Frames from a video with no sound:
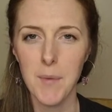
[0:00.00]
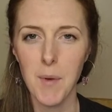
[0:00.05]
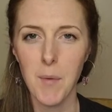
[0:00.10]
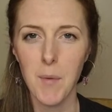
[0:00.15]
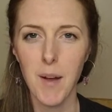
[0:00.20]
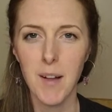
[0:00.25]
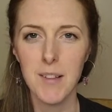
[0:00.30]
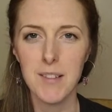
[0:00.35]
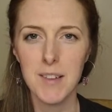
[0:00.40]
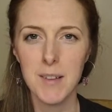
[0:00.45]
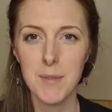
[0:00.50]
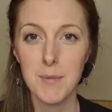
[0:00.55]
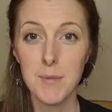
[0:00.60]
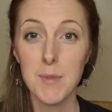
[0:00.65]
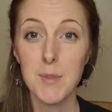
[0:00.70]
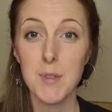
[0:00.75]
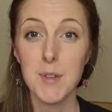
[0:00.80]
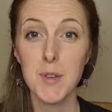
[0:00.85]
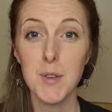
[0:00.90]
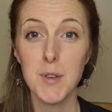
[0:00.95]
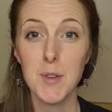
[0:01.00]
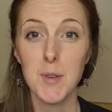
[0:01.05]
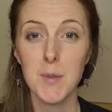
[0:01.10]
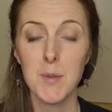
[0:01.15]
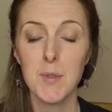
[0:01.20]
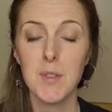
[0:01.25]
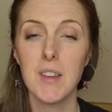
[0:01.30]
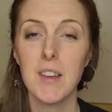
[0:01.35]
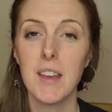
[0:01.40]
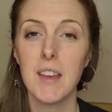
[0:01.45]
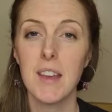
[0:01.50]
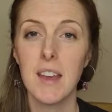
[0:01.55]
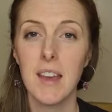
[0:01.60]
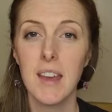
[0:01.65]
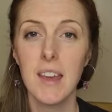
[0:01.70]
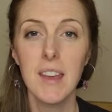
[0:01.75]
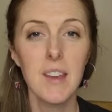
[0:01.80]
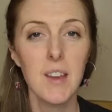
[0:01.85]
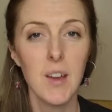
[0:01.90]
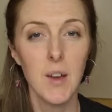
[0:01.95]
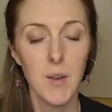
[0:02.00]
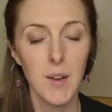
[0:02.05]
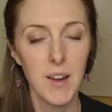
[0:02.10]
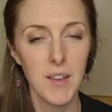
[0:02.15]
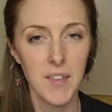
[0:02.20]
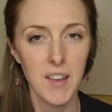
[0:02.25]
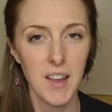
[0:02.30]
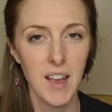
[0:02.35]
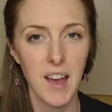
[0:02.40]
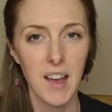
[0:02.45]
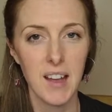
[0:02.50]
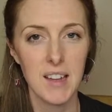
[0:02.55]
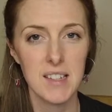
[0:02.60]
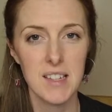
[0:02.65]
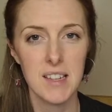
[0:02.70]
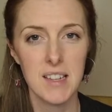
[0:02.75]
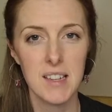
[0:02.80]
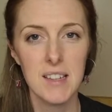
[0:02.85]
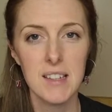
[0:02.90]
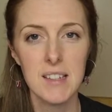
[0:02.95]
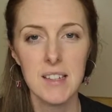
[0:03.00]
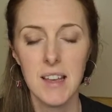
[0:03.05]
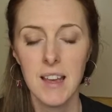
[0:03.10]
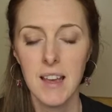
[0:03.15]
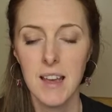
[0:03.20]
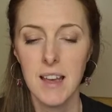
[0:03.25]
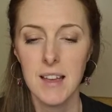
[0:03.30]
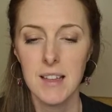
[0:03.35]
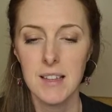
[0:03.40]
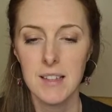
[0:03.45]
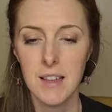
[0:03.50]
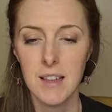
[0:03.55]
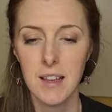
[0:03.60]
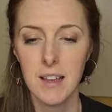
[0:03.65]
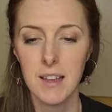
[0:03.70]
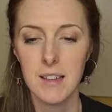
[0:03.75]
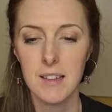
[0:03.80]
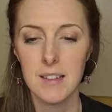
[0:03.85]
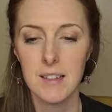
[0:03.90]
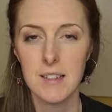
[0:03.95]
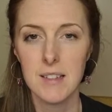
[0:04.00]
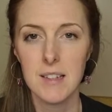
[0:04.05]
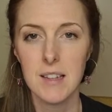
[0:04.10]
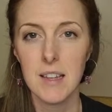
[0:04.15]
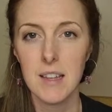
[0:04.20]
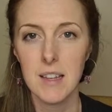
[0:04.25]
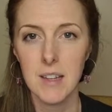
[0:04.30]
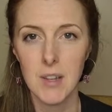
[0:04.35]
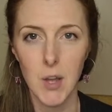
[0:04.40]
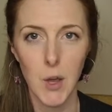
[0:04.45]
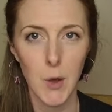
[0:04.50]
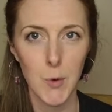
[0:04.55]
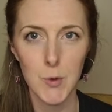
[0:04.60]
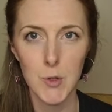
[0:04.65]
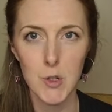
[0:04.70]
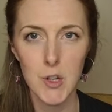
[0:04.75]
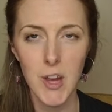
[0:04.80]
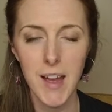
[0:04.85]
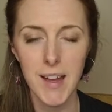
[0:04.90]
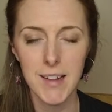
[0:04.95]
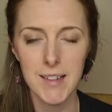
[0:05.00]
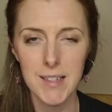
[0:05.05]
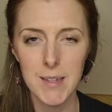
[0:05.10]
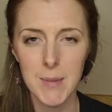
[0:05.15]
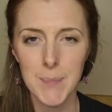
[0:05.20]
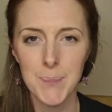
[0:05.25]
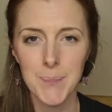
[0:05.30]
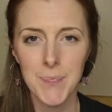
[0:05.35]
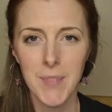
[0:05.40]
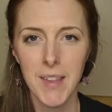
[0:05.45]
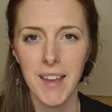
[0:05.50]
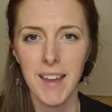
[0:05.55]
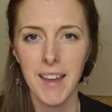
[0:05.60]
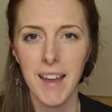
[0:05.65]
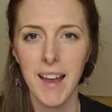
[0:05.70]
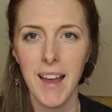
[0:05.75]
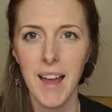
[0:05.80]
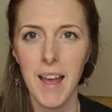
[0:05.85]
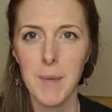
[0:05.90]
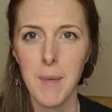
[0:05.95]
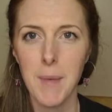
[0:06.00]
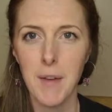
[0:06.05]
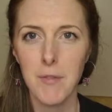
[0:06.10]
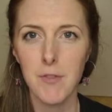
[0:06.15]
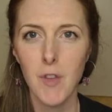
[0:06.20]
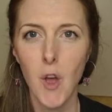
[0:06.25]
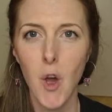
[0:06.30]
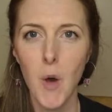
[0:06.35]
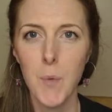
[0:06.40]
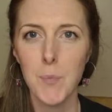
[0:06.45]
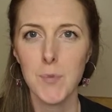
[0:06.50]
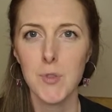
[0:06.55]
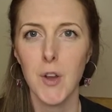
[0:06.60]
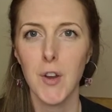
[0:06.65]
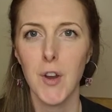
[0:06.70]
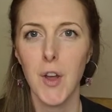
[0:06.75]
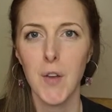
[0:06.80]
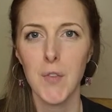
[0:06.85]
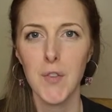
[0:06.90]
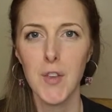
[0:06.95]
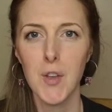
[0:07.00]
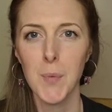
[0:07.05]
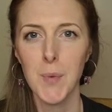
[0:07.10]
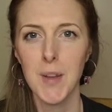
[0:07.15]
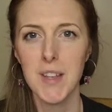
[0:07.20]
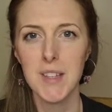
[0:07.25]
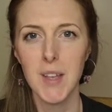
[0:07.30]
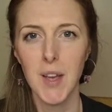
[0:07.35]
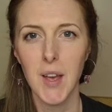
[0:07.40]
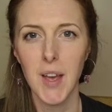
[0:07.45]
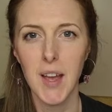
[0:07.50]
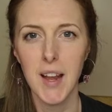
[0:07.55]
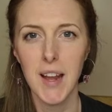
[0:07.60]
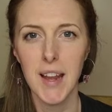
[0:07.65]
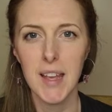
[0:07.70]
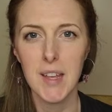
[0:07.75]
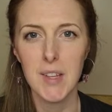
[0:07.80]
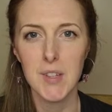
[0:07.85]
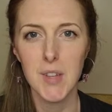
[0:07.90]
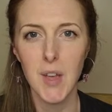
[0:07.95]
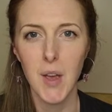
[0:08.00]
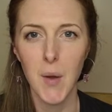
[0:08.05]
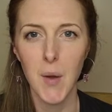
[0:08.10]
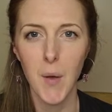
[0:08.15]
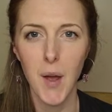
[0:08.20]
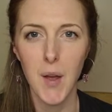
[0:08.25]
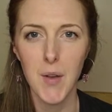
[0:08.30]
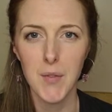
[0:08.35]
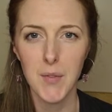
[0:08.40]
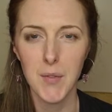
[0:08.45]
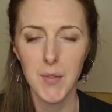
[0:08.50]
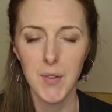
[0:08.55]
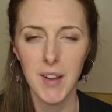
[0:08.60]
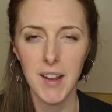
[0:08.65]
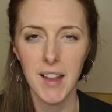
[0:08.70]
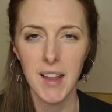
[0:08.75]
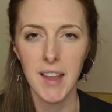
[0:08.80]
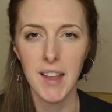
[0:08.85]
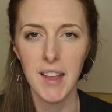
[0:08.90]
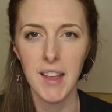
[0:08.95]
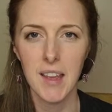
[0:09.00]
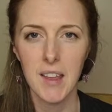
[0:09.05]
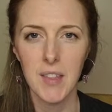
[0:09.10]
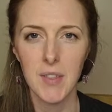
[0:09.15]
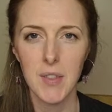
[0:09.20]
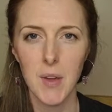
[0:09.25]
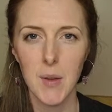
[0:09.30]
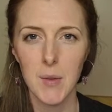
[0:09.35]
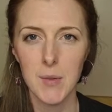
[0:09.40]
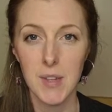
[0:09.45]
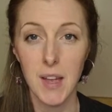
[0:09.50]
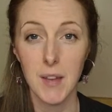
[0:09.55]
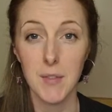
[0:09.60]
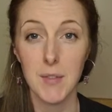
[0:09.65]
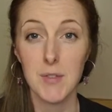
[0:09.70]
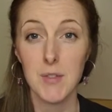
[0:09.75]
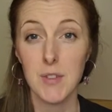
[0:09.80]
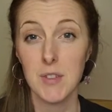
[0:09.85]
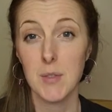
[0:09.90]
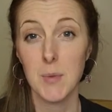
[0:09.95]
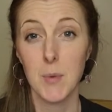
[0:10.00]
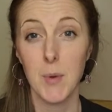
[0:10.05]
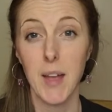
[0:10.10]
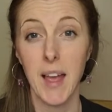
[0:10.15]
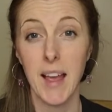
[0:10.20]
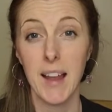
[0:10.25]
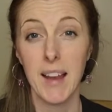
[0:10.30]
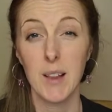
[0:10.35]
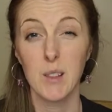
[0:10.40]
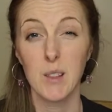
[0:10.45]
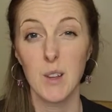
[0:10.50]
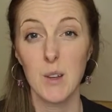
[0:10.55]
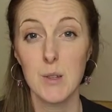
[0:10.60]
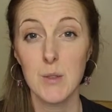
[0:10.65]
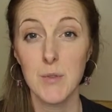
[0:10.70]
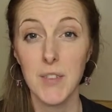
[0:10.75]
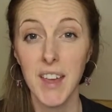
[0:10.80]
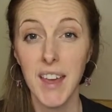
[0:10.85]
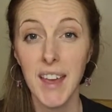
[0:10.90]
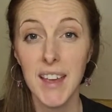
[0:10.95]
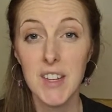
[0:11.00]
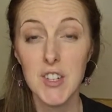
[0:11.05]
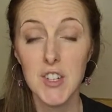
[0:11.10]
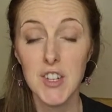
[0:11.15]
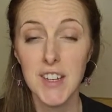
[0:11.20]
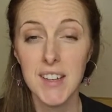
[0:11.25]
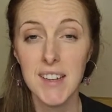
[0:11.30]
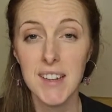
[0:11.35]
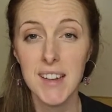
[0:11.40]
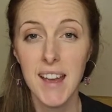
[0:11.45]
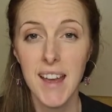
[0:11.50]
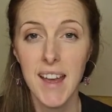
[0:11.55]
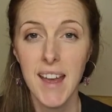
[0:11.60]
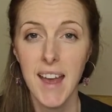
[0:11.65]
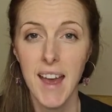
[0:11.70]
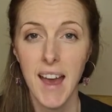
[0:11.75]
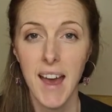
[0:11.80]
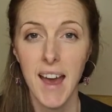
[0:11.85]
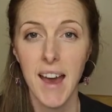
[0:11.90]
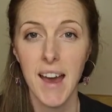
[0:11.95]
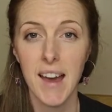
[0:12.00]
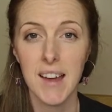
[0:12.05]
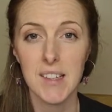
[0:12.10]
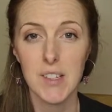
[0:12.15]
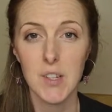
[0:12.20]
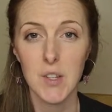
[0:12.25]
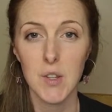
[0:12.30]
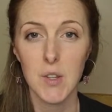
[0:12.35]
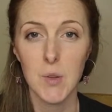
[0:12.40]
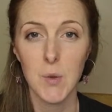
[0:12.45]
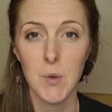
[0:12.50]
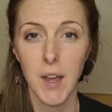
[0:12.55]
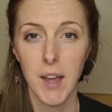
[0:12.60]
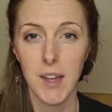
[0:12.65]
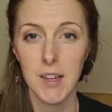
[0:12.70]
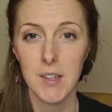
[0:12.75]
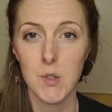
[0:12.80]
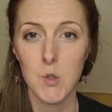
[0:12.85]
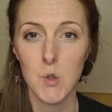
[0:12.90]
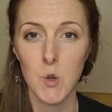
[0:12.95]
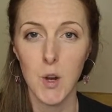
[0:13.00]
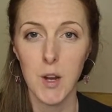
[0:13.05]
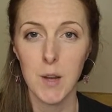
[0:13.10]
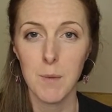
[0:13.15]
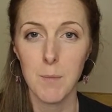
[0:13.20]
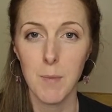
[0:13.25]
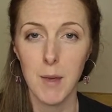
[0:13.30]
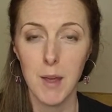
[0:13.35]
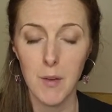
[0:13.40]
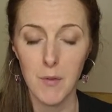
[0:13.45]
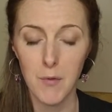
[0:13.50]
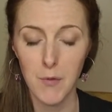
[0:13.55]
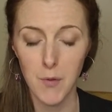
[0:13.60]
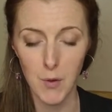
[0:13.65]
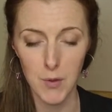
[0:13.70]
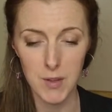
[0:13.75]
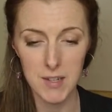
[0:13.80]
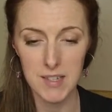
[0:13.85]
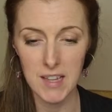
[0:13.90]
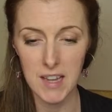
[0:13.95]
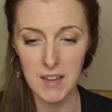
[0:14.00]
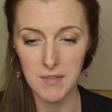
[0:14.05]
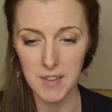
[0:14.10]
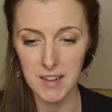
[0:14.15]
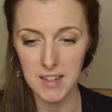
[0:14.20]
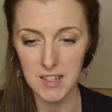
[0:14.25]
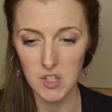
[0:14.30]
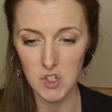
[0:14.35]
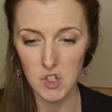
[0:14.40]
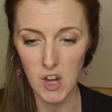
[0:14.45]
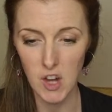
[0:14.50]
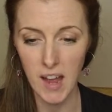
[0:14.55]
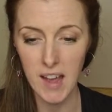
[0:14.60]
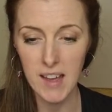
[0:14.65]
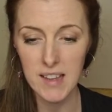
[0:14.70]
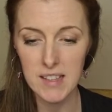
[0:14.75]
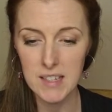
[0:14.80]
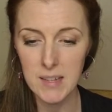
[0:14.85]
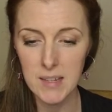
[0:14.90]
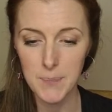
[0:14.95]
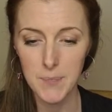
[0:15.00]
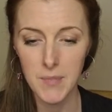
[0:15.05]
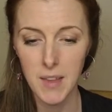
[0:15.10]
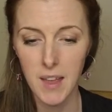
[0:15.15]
Welcome to the Eco Living Ideas second Eco Chat. I've hopped on a few minutes early, so hopefully those that are interested will get a little notification and you can join me for this evening's chat.